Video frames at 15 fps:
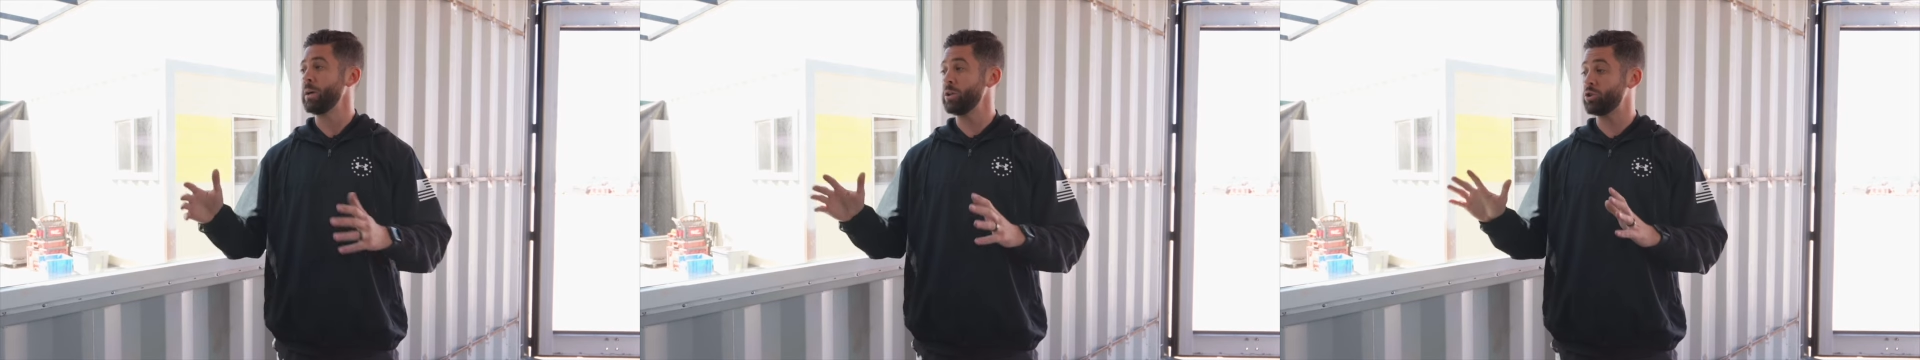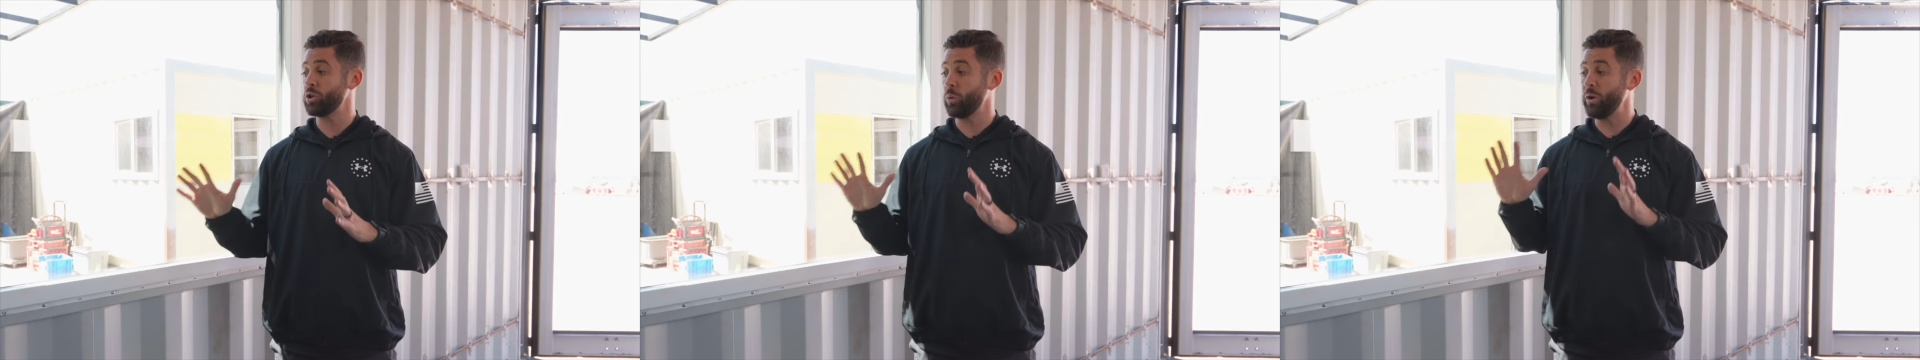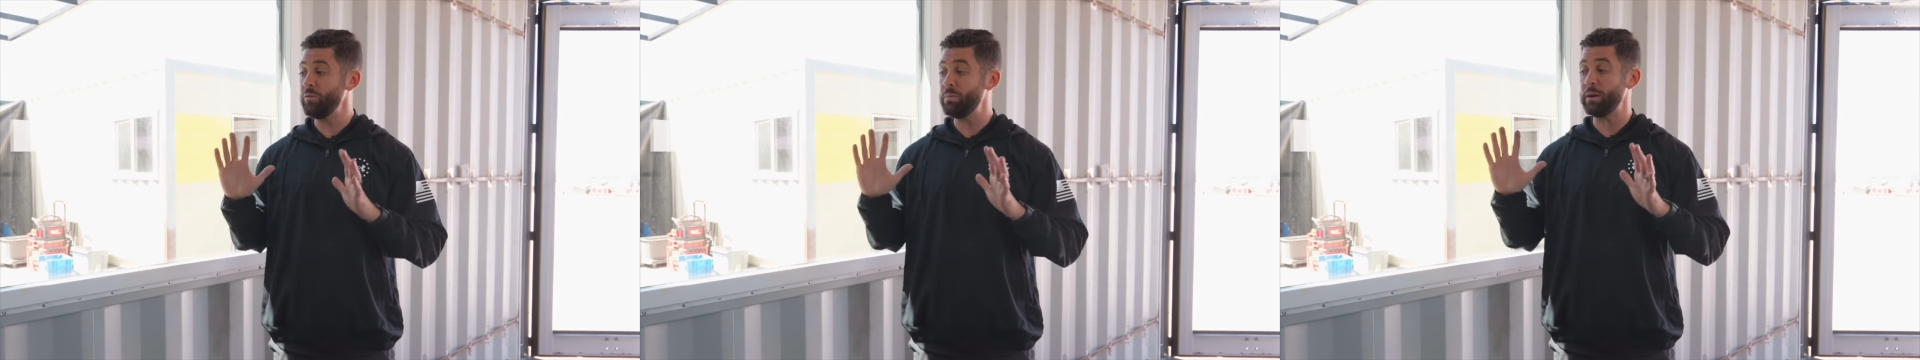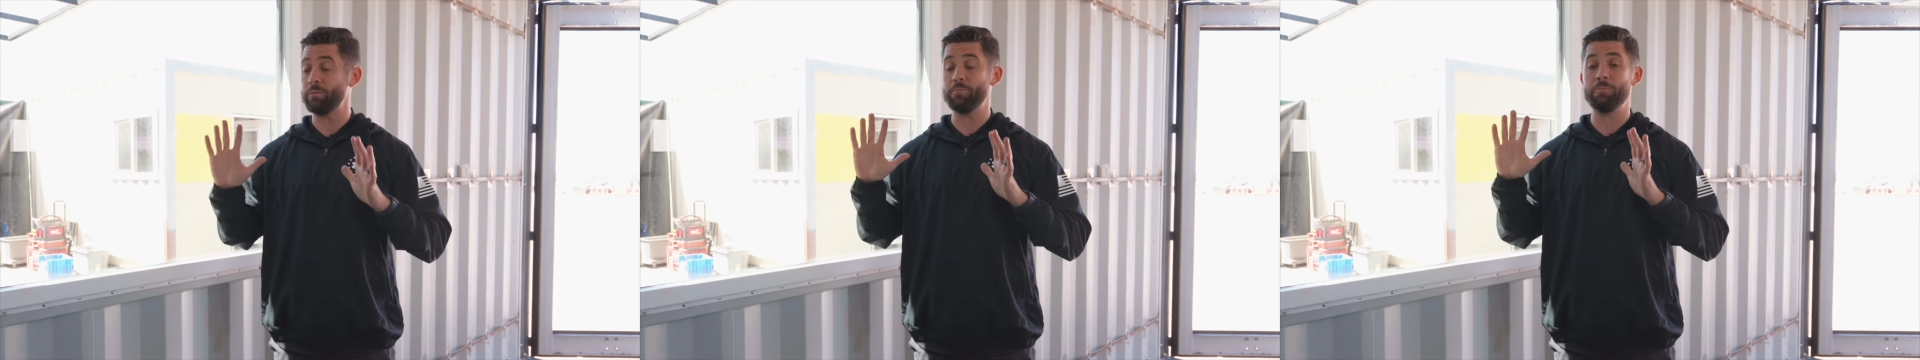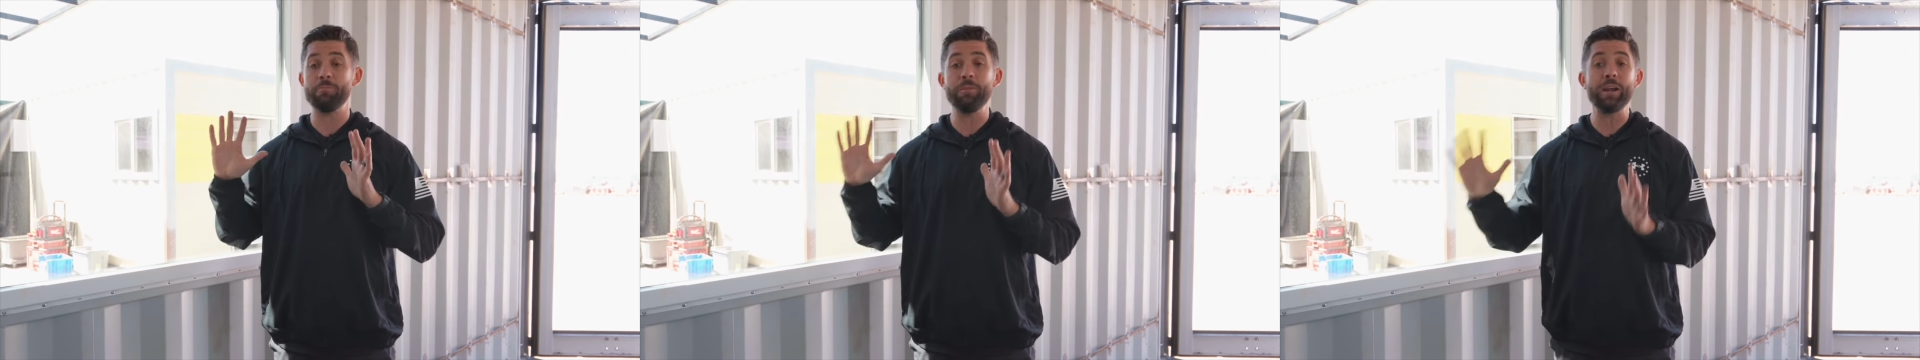And so we've
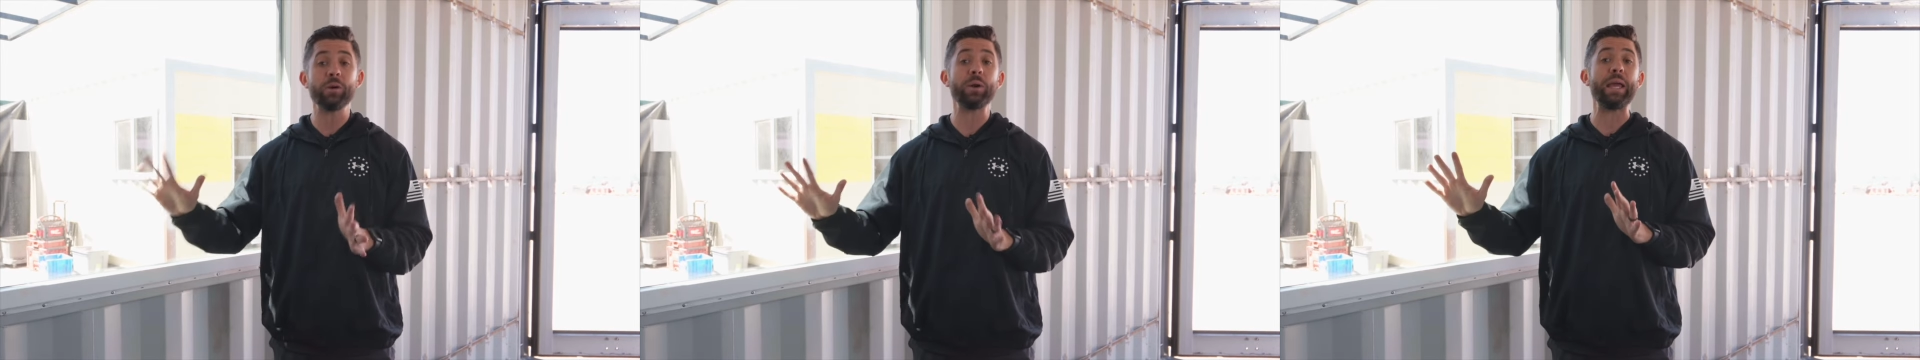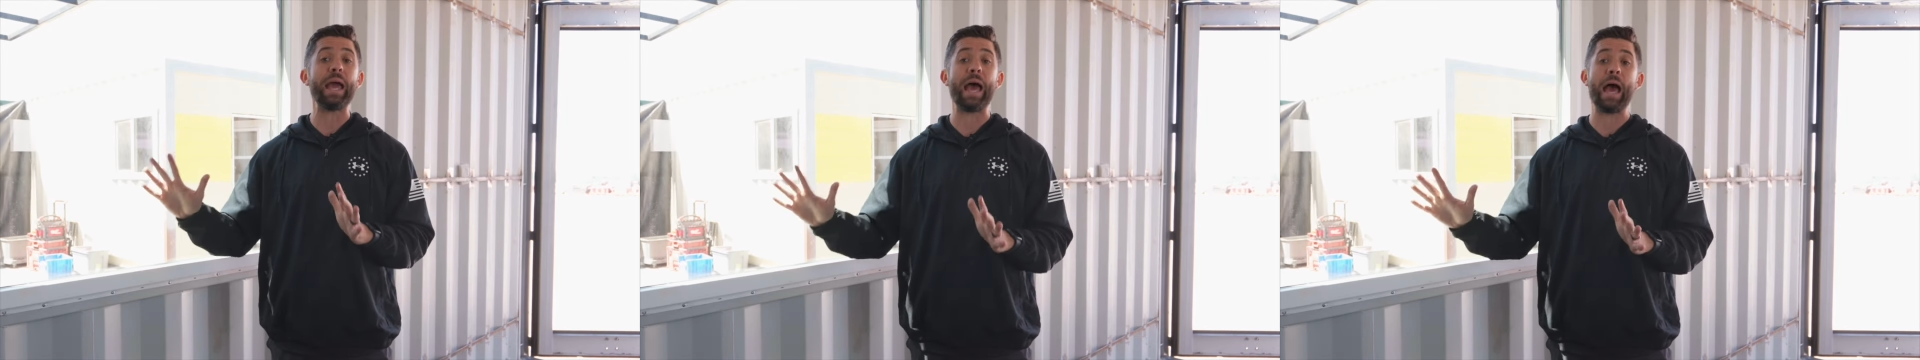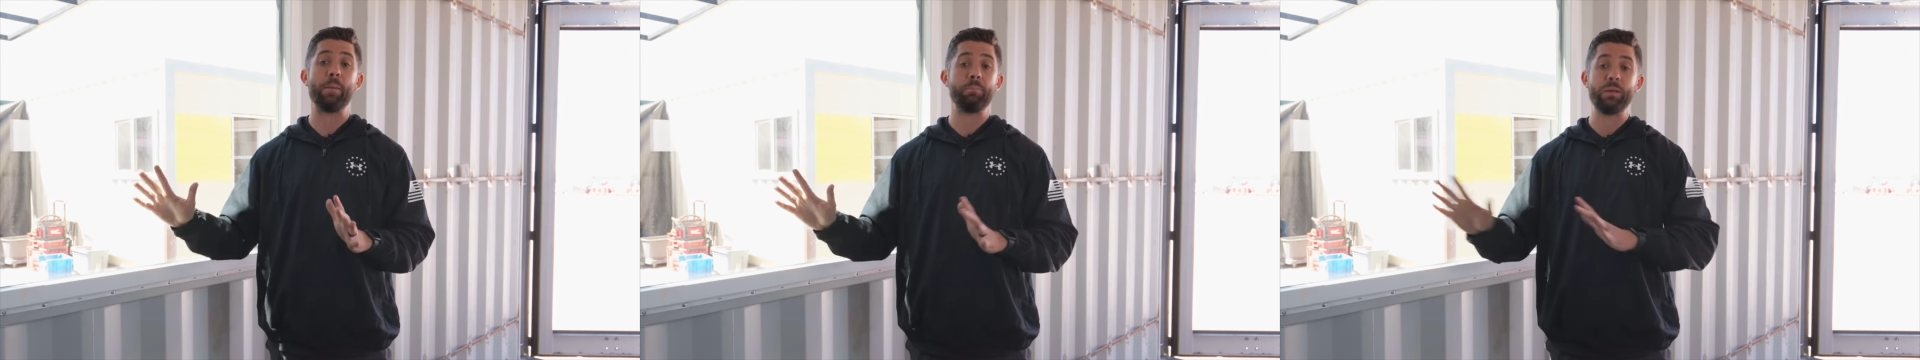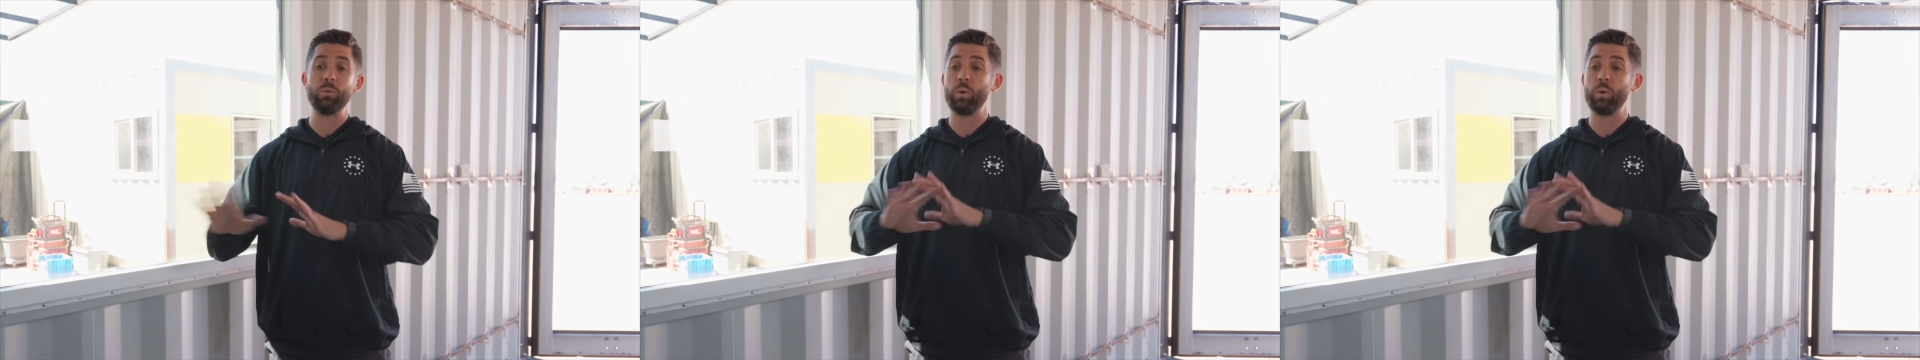been very happy